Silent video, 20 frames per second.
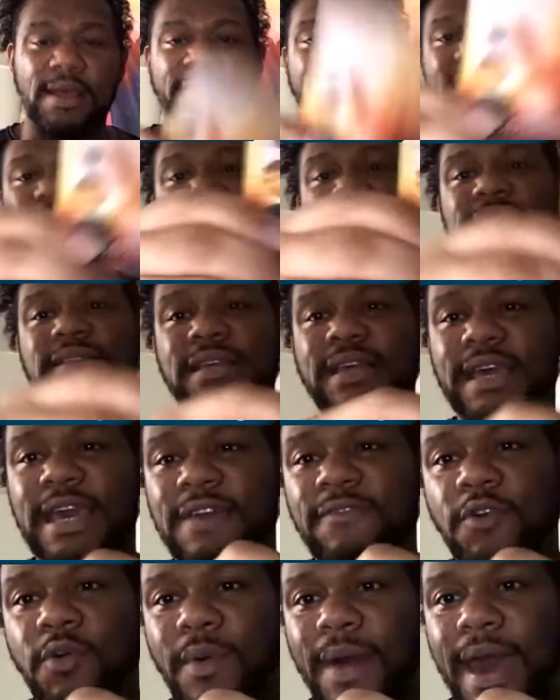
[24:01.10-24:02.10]
This is the
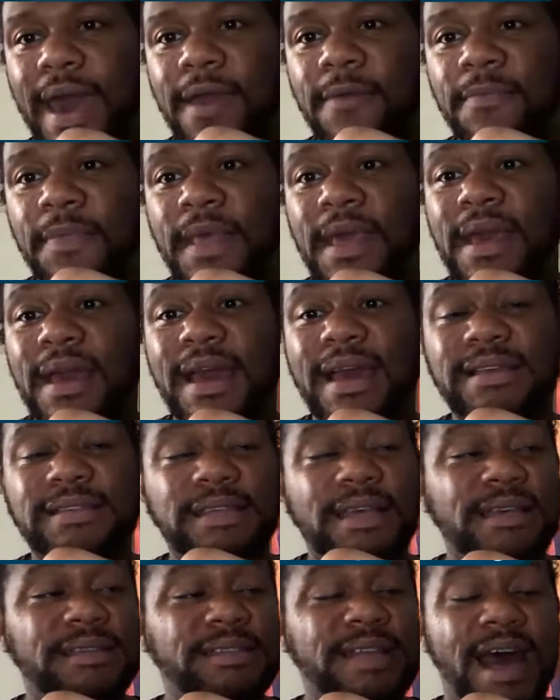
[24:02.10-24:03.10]
giveaway.
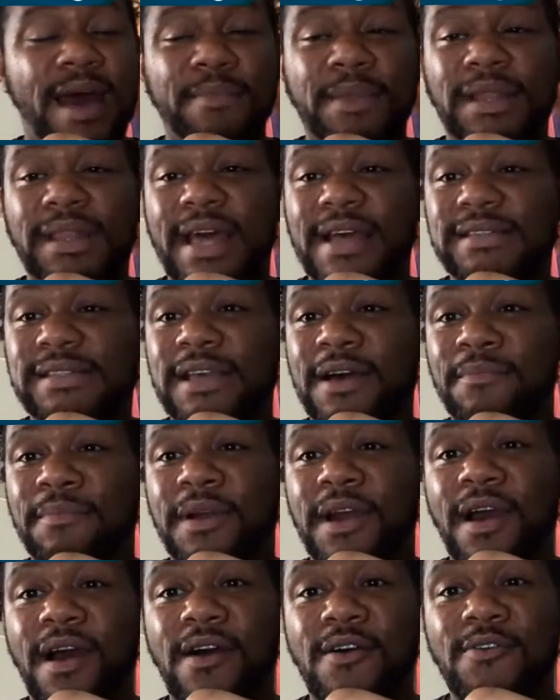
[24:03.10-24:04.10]
It's time to let
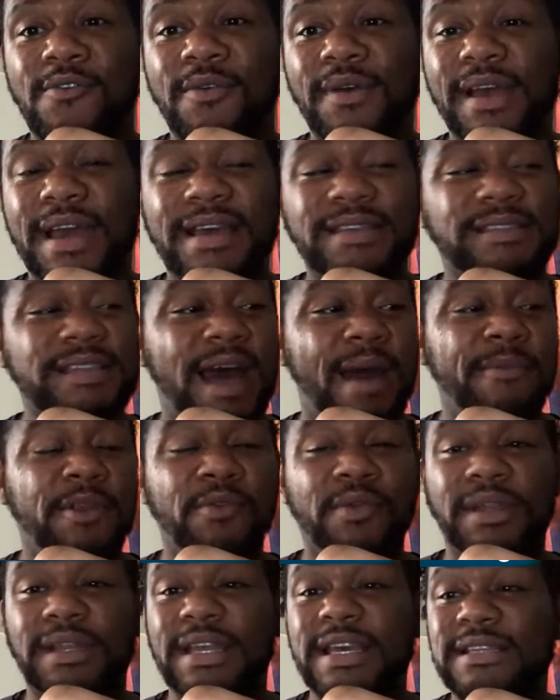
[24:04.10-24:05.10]
something go. It's time to
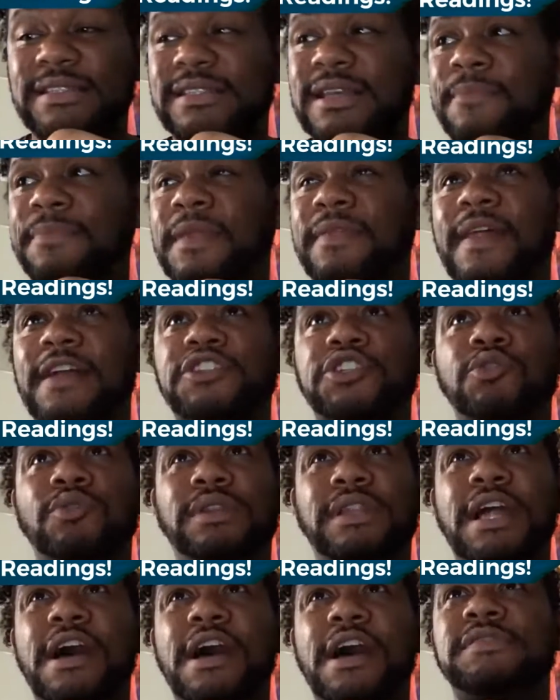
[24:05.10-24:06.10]
release something that you
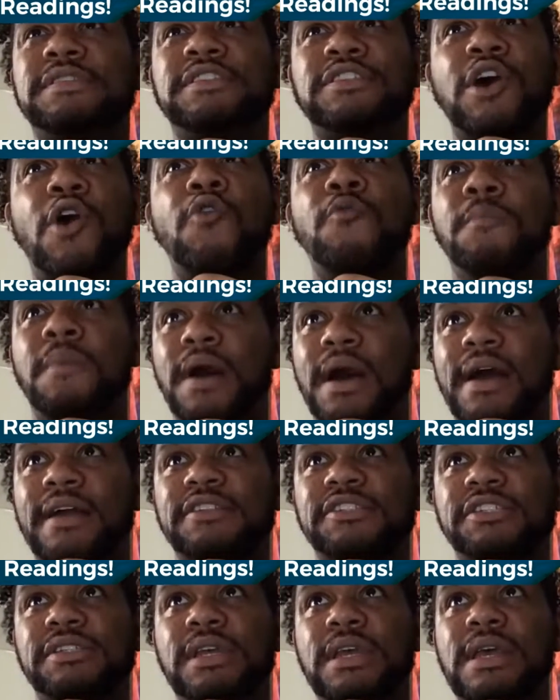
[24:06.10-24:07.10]
love so
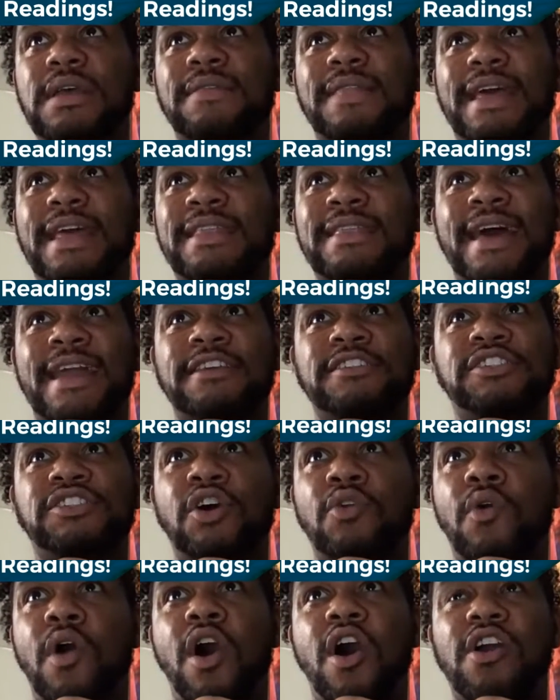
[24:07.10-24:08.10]
much and that is
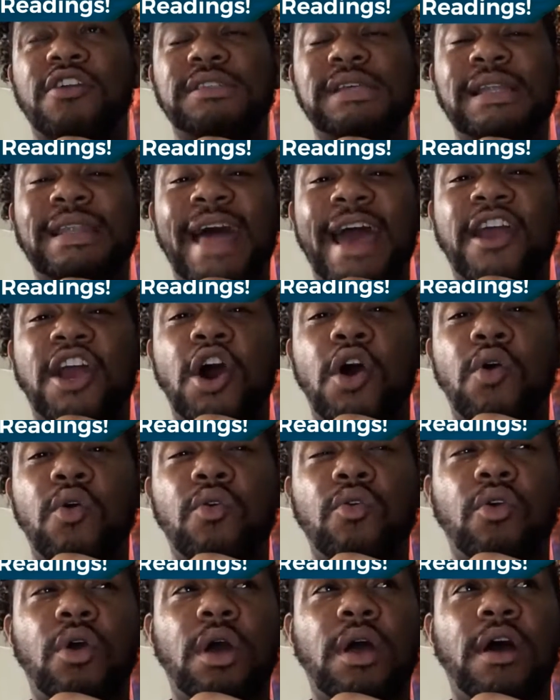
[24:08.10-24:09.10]
so hard to let
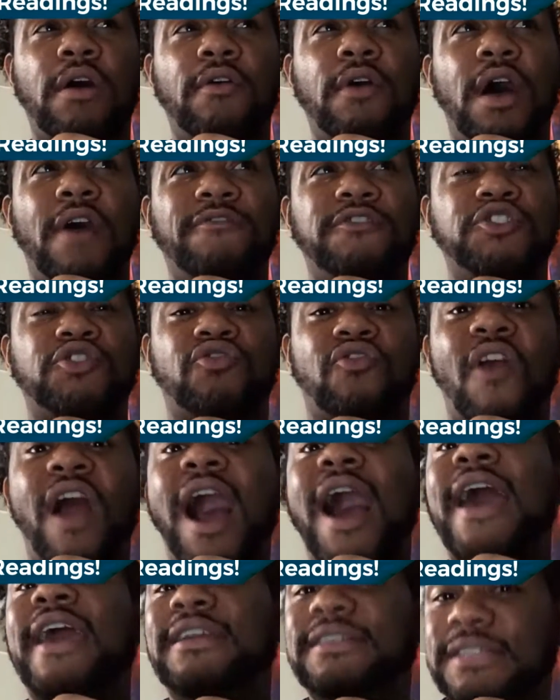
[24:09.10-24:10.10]
go of
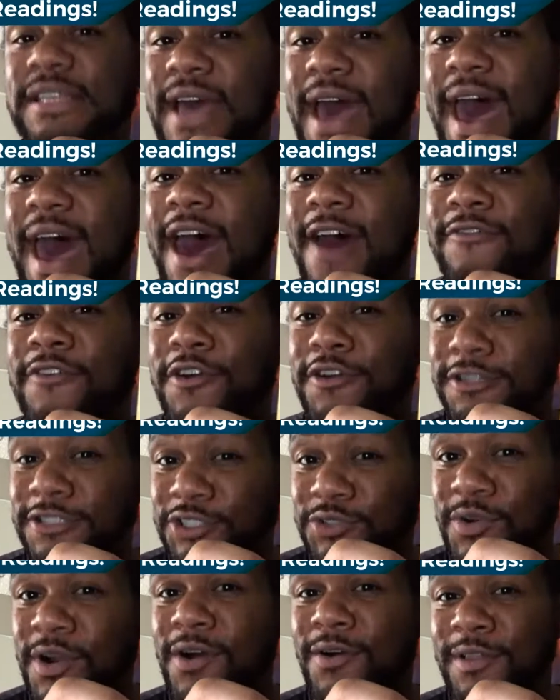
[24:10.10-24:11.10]
trying to have
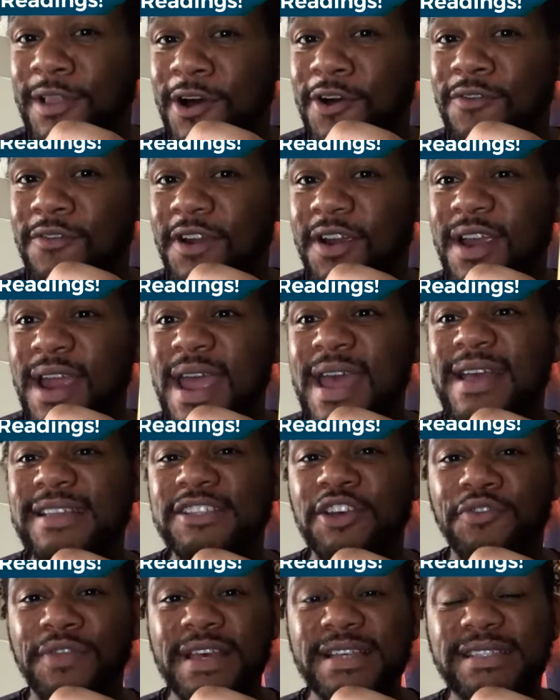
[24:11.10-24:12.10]
control over.
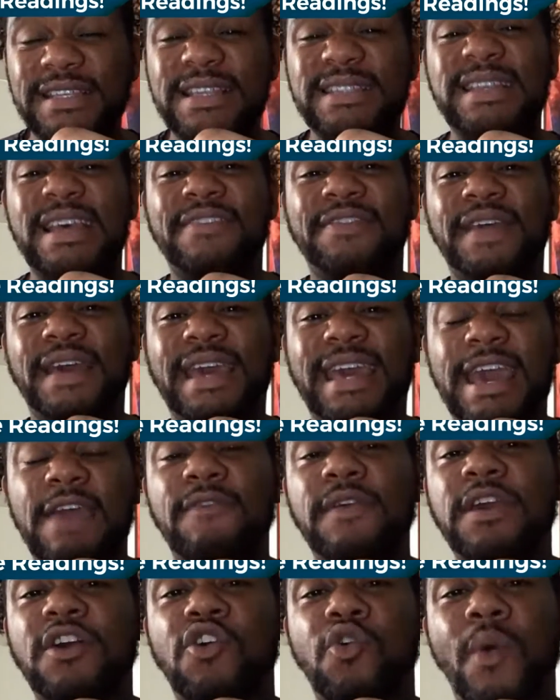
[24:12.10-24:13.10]
So this is the
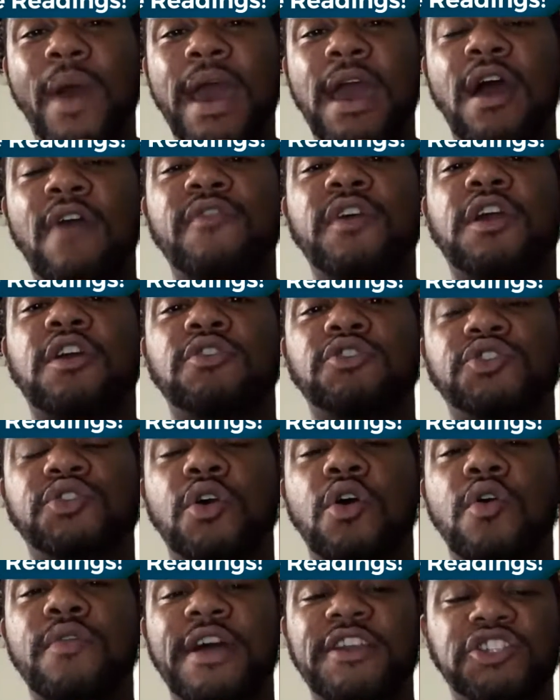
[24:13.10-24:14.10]
giving away of the
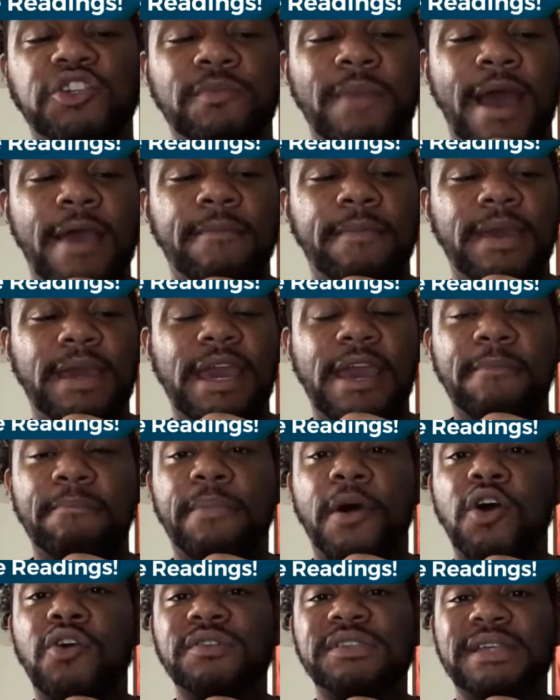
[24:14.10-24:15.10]
control that you might be
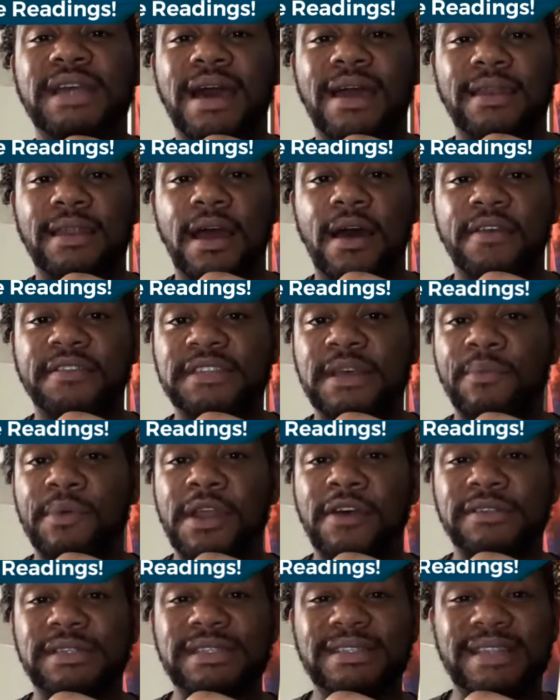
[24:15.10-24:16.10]
imposing on someone
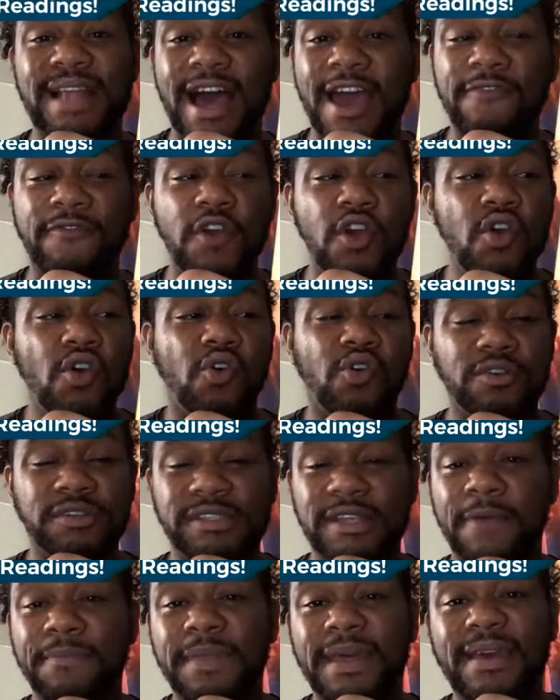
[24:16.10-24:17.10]
else's life or
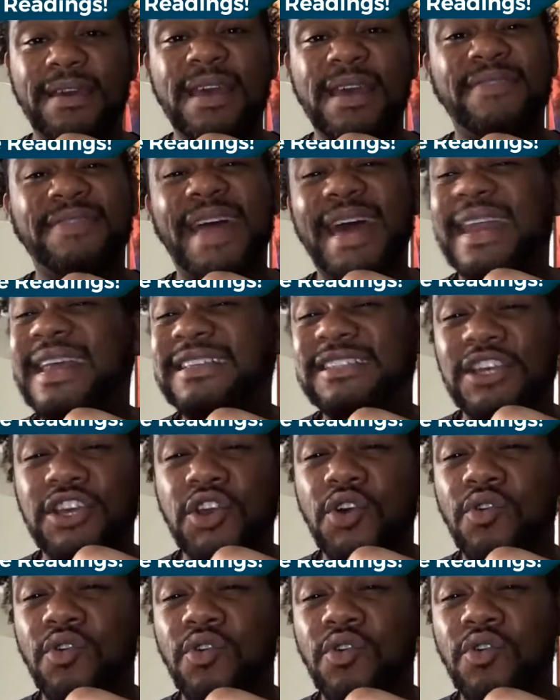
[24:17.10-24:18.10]
something that isn't
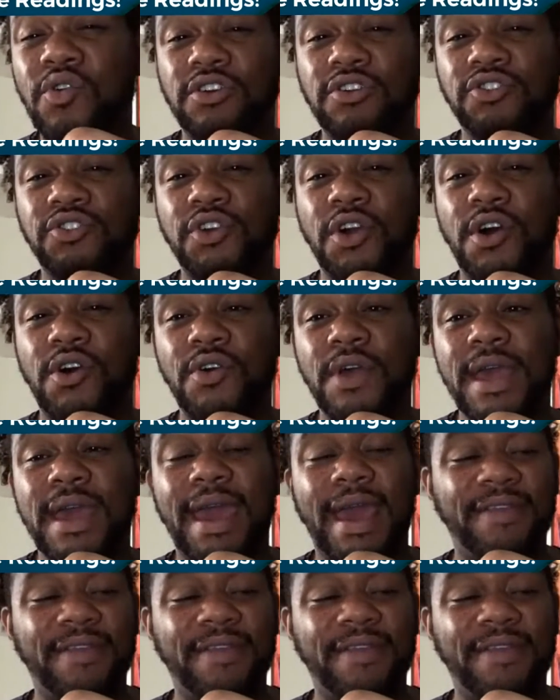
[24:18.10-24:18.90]
yours to control.